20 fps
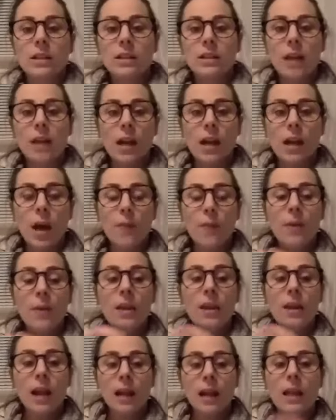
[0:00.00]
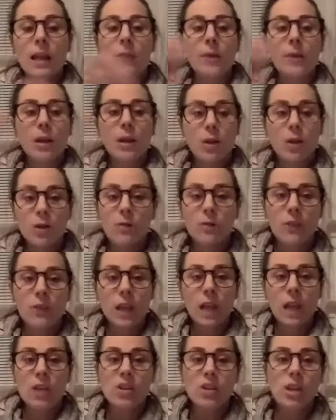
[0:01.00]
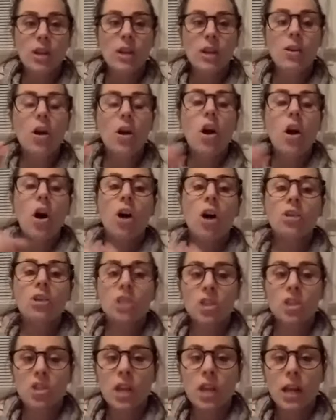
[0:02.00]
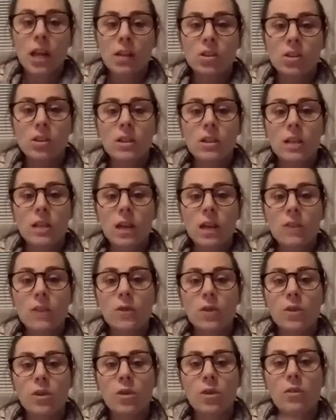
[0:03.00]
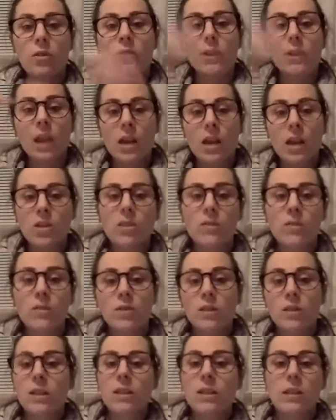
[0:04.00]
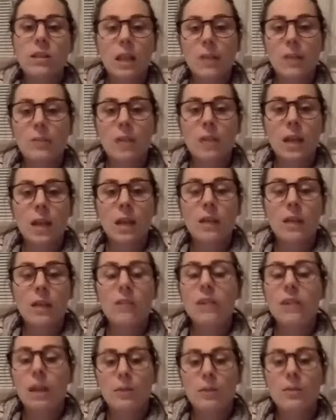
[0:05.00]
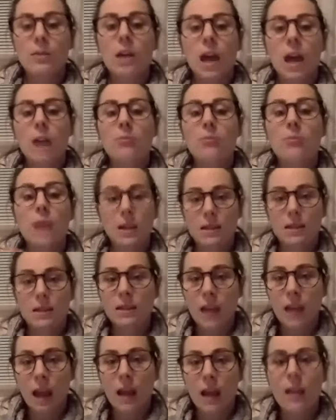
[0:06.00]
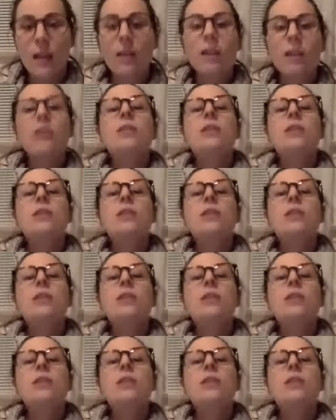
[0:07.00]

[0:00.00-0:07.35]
sign up and then I get my notification, I'll just change the date for the notification for the same day, same time next day.